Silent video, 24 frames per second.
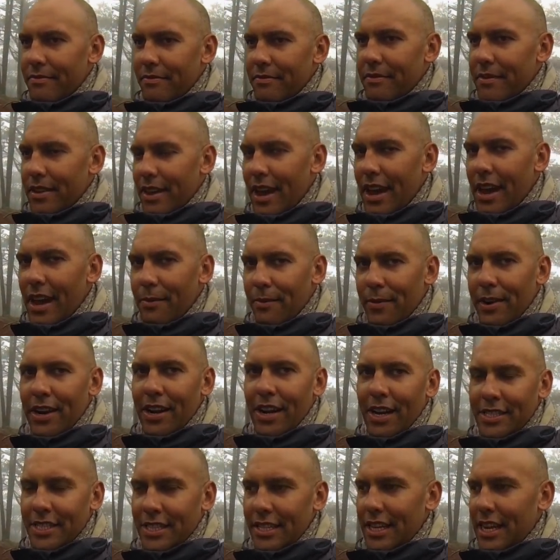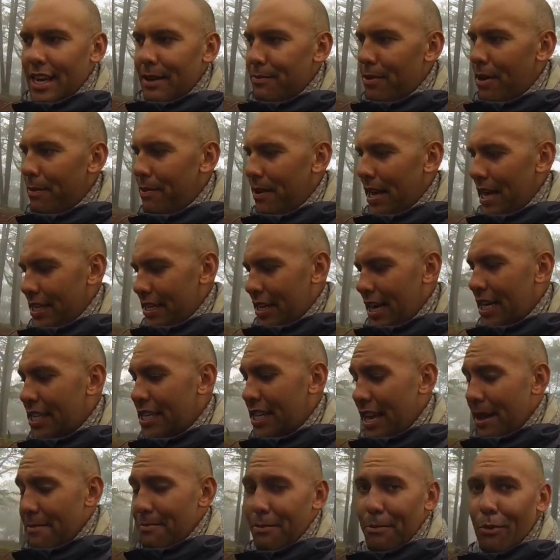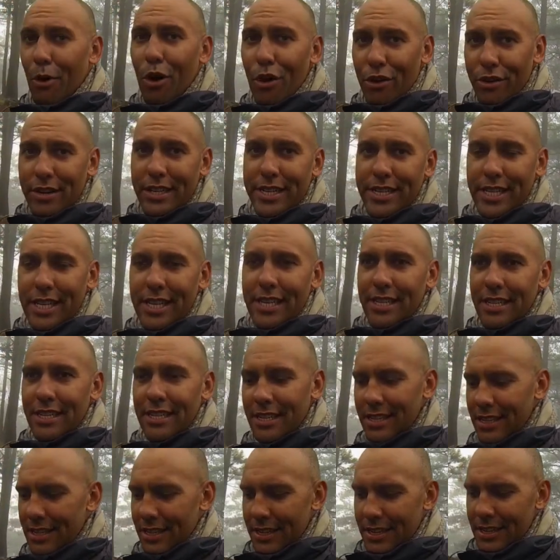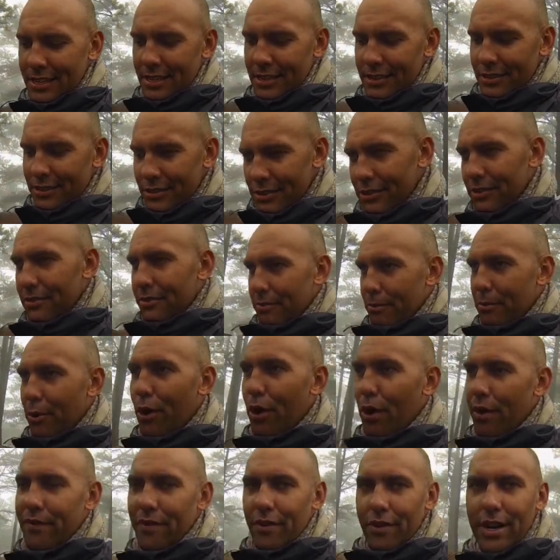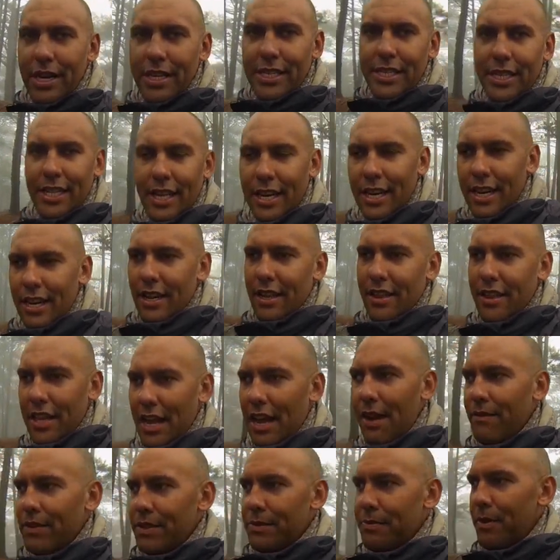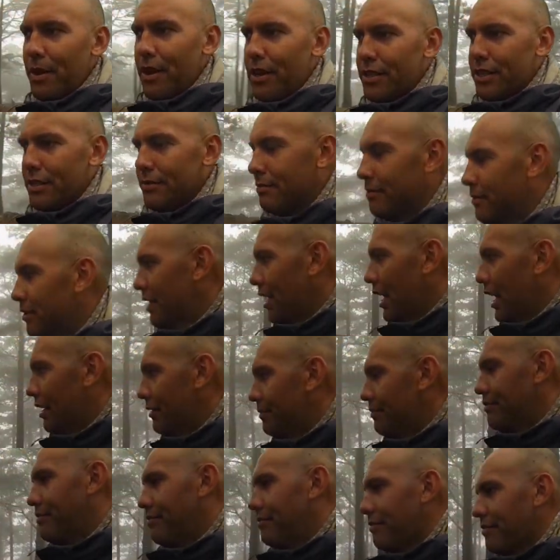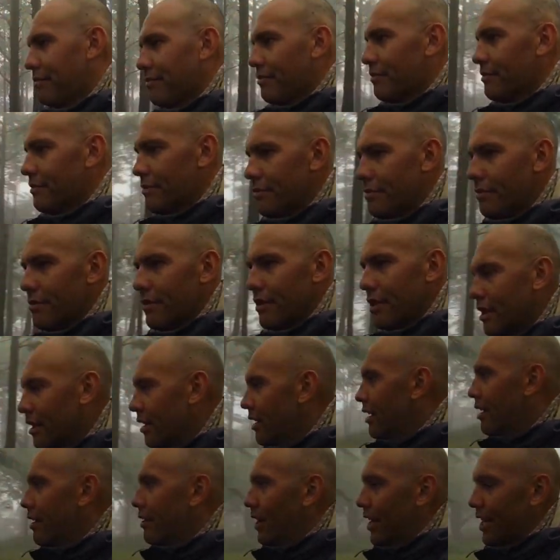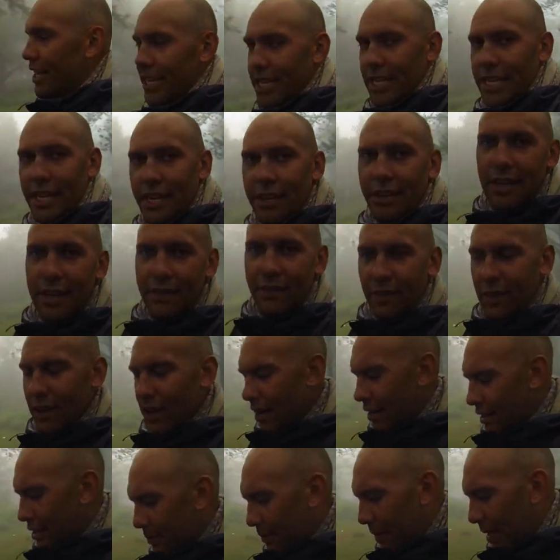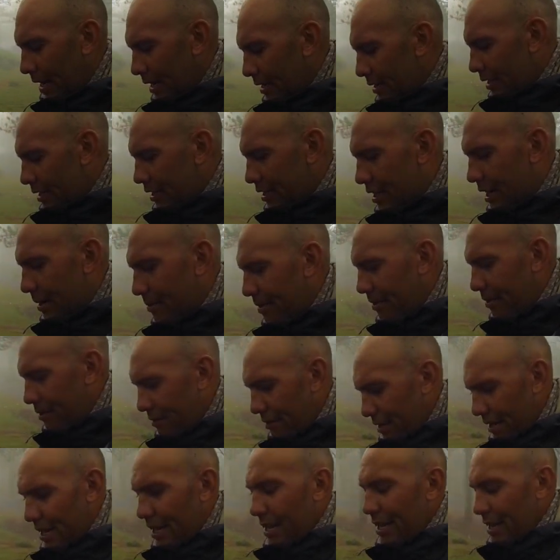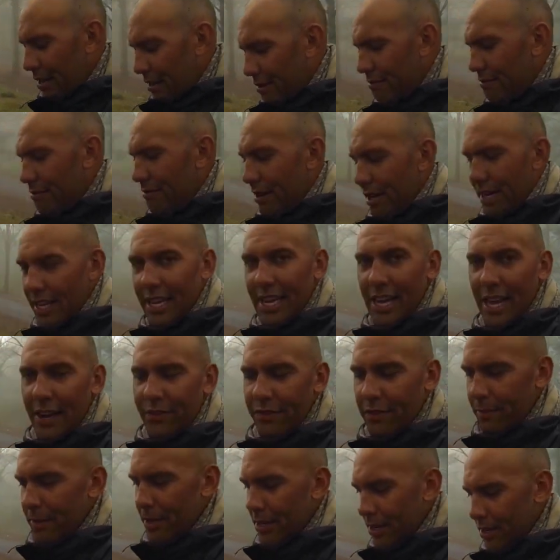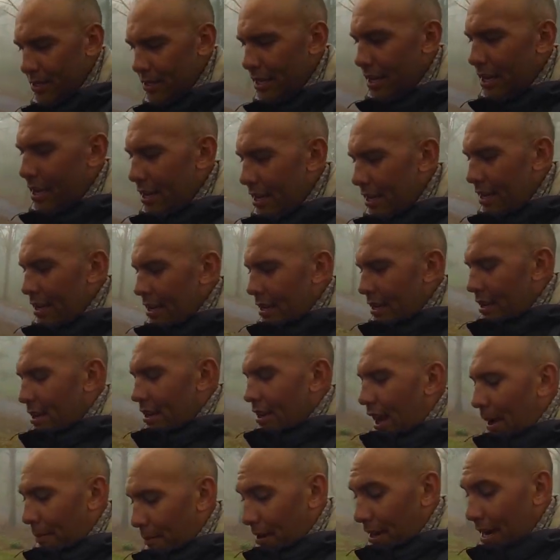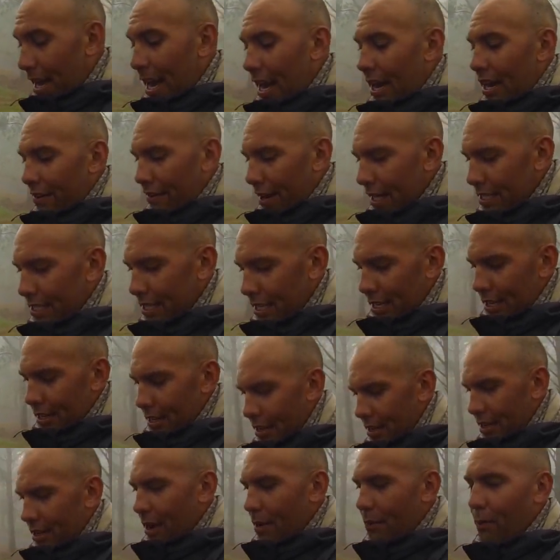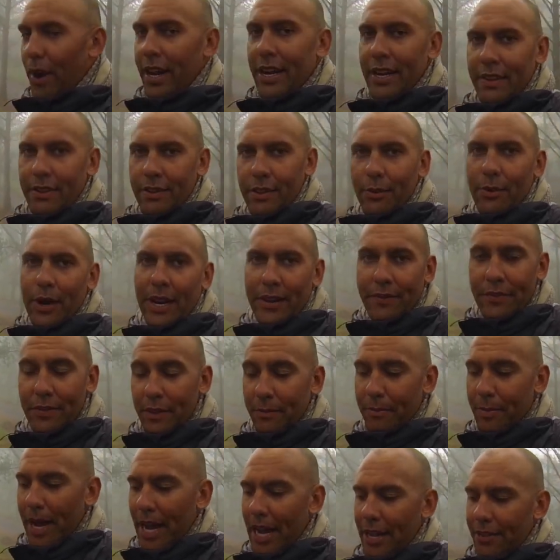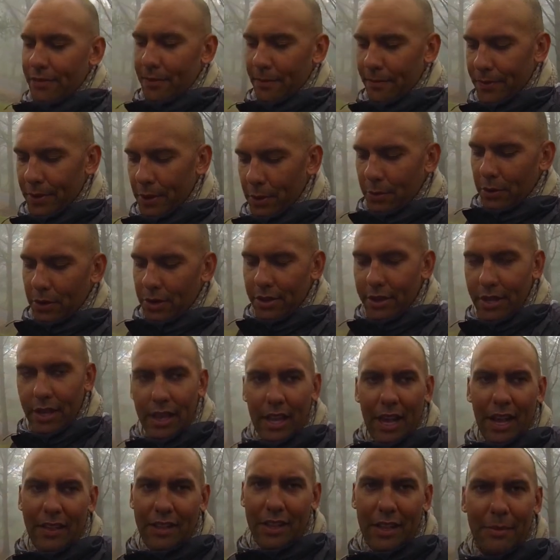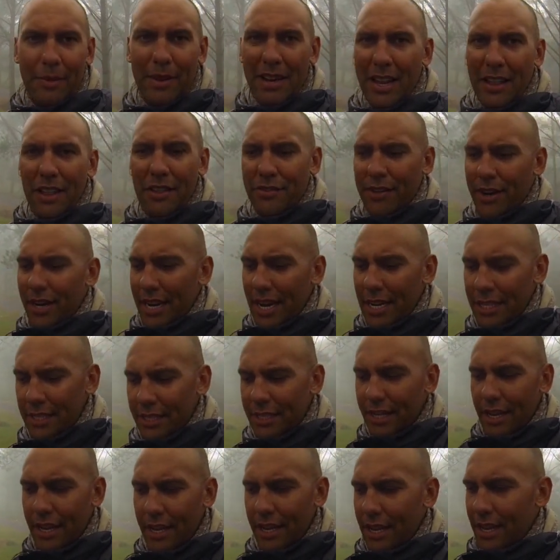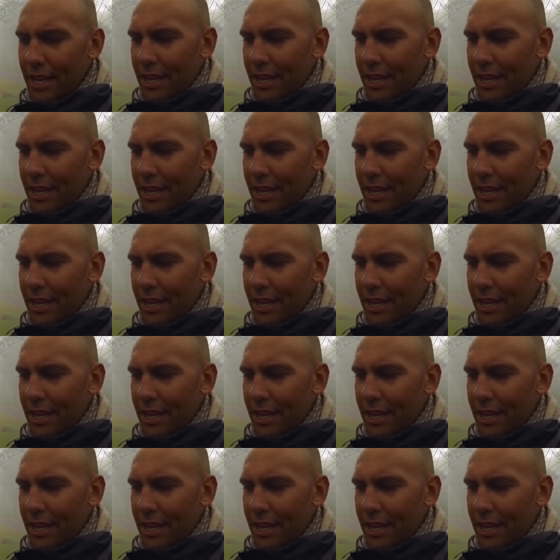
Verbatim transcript: yeah, I'm realizing that I'm probably actually at more risk, more of a risk than uh, the average person. So what can you do? Live and learn, I suppose. I just got to be really, really careful because I'm glad I've actually I'm waiting, still waiting for the parts from Phil Wood. So I think there'll be another three days or so.